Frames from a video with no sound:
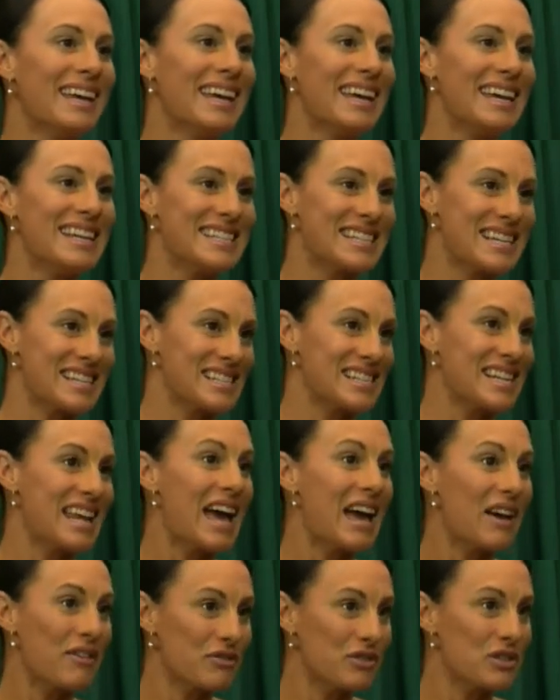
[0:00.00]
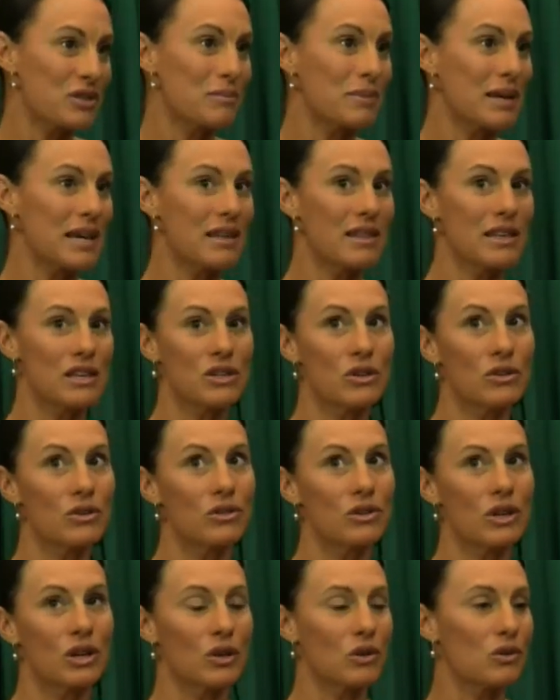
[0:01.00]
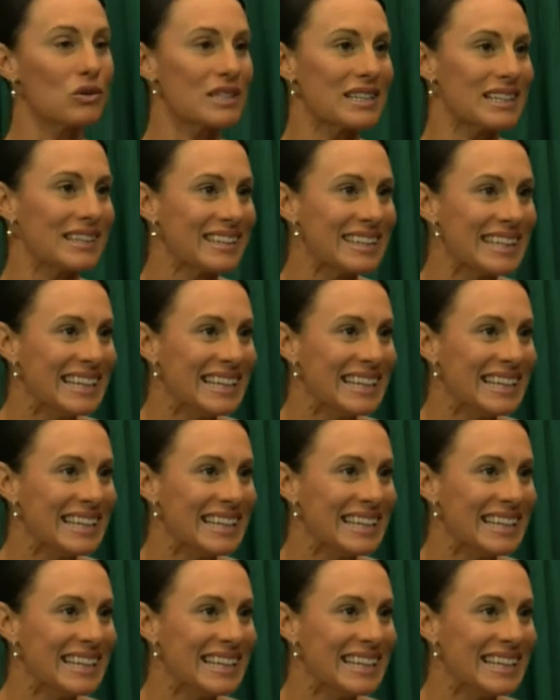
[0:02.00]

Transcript: It doesn't have to be that you're allotting